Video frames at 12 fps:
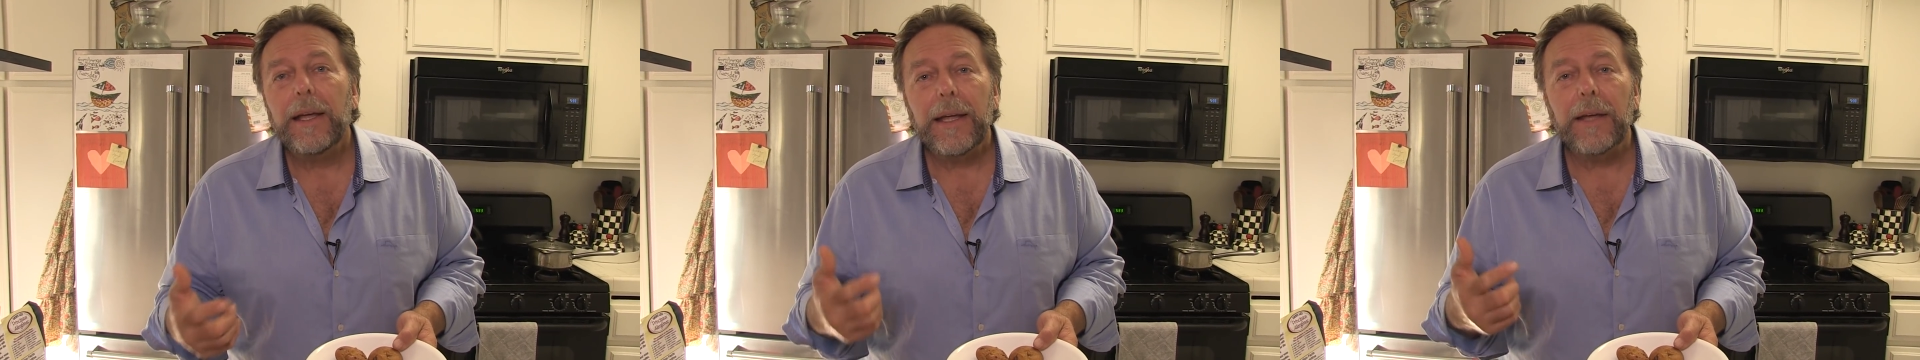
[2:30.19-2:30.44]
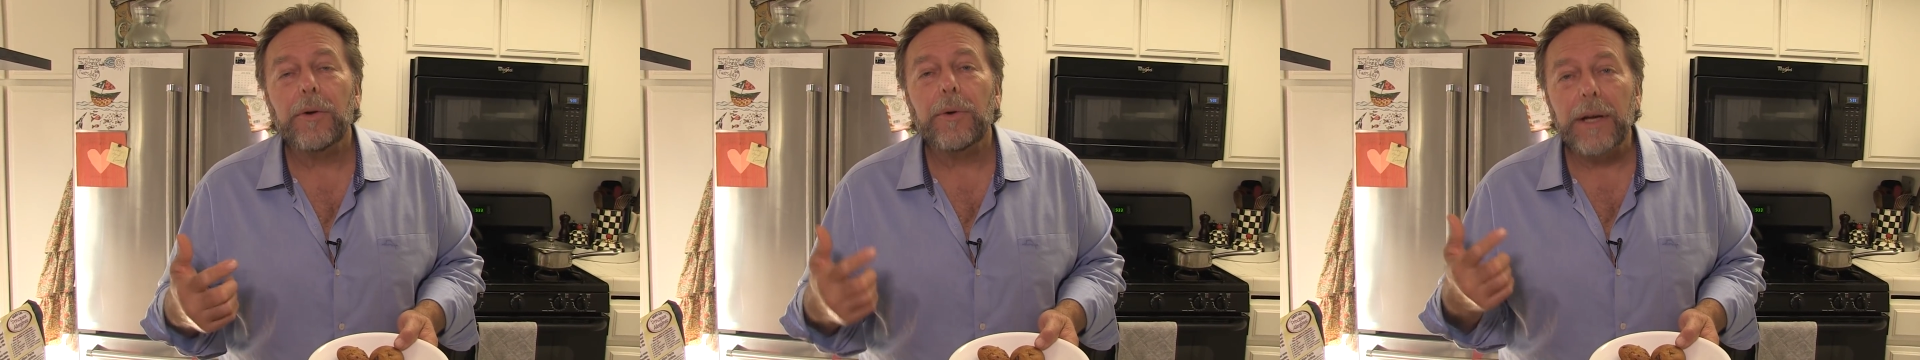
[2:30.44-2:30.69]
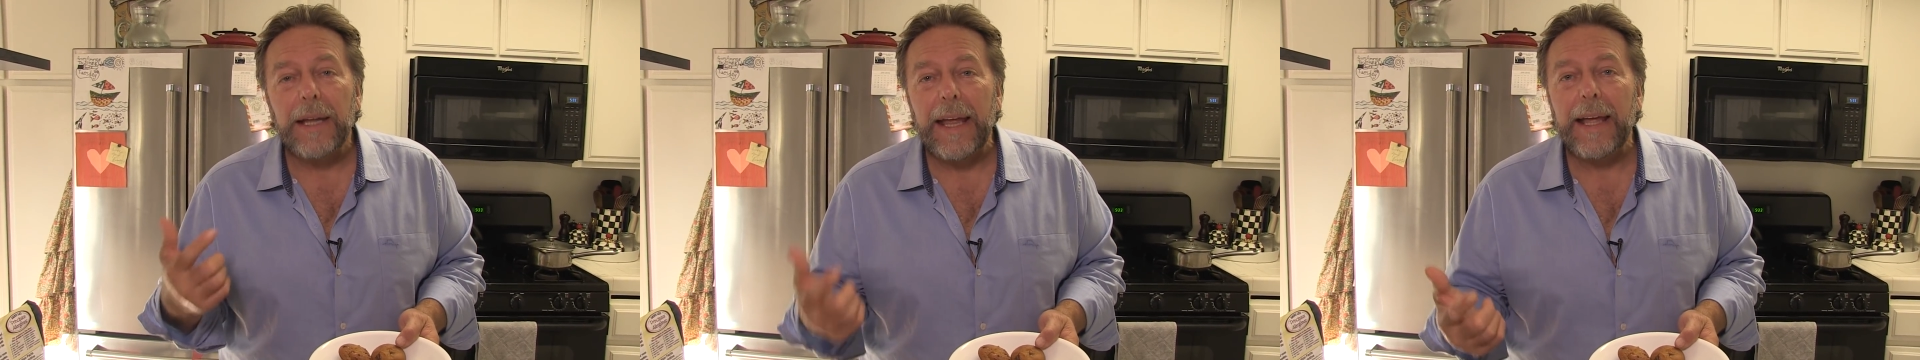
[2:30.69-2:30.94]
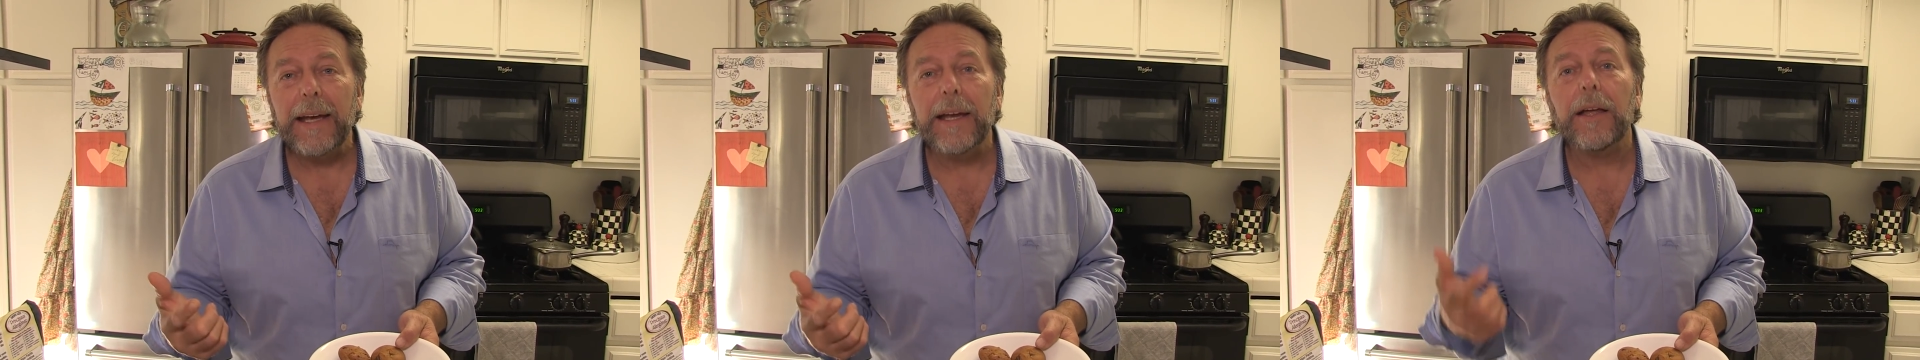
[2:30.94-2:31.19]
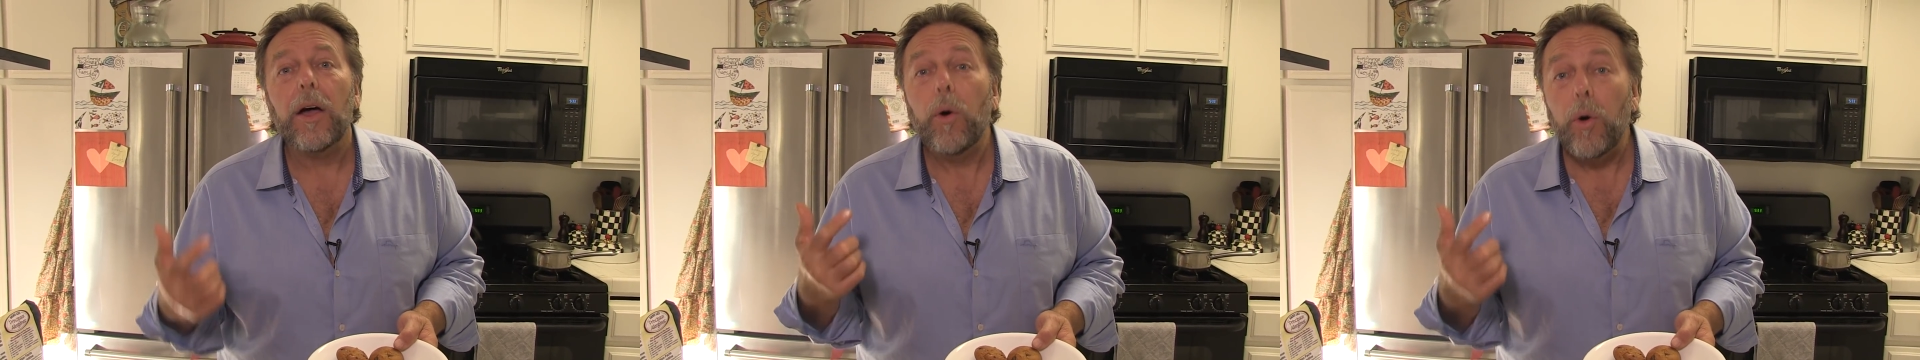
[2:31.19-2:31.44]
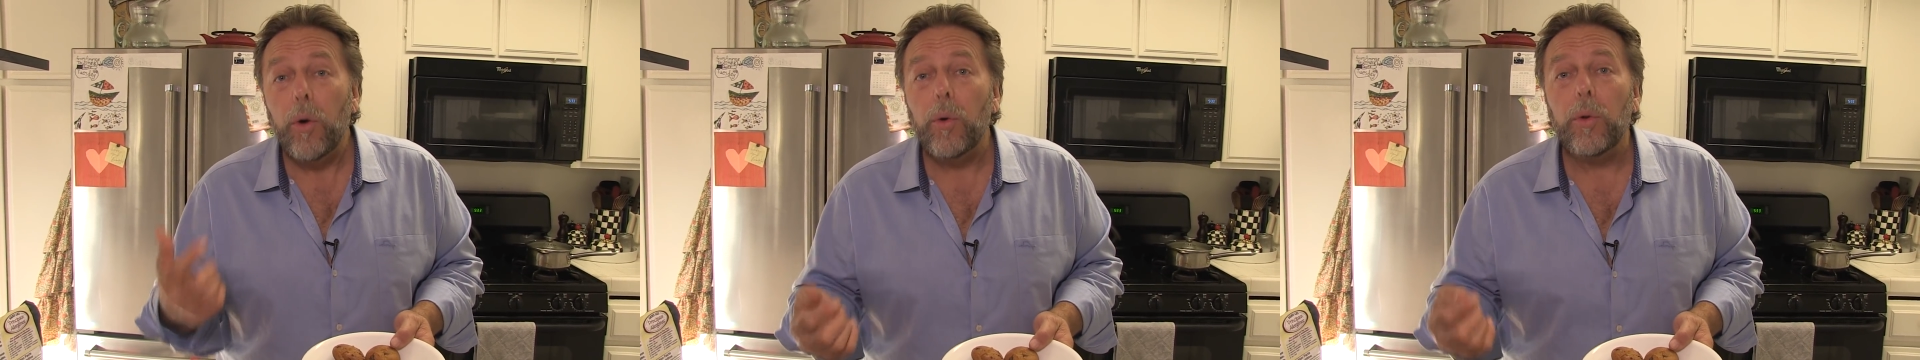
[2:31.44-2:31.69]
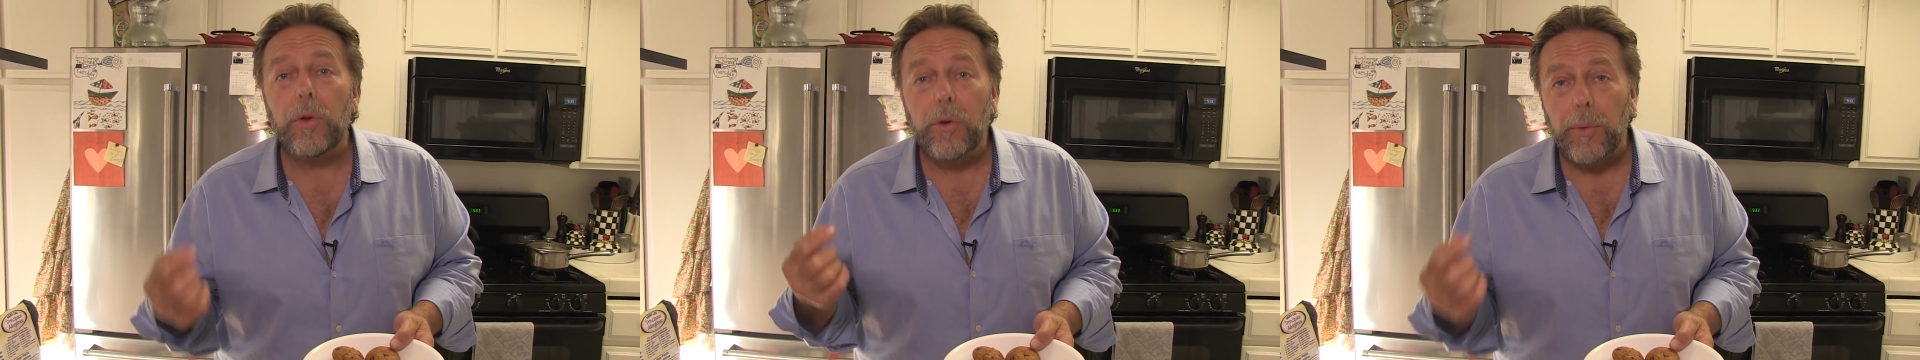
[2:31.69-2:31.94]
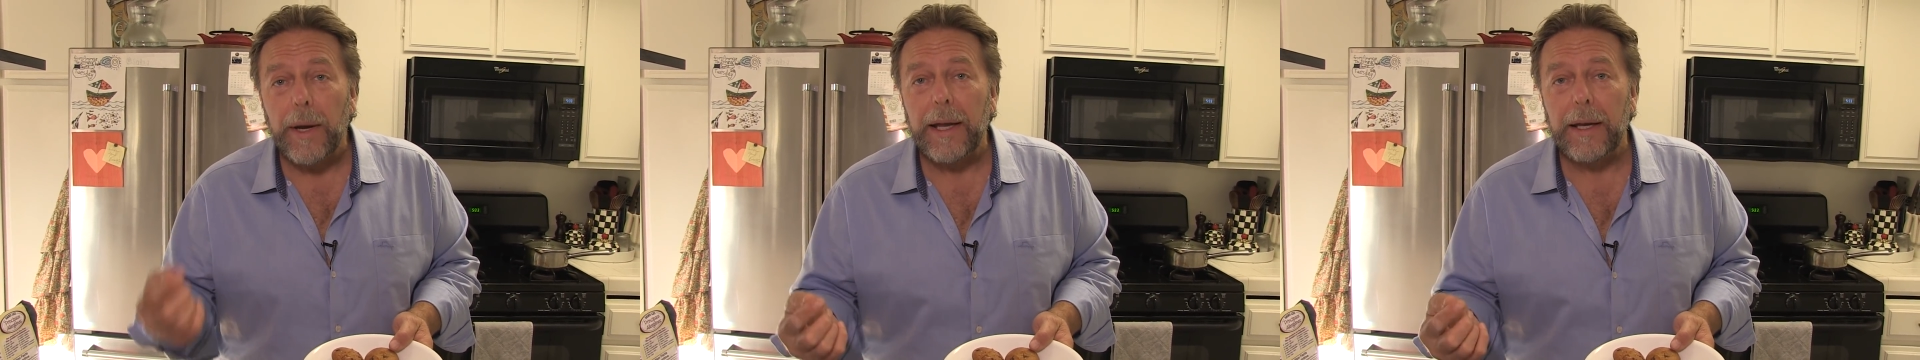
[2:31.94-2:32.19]
get organic whole
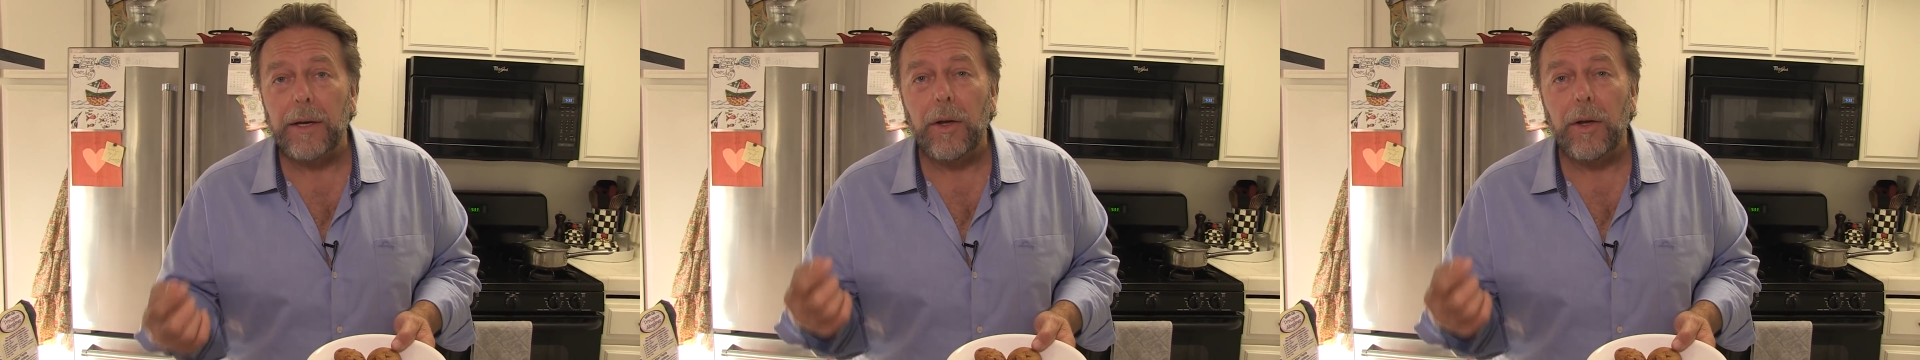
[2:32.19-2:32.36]
grain.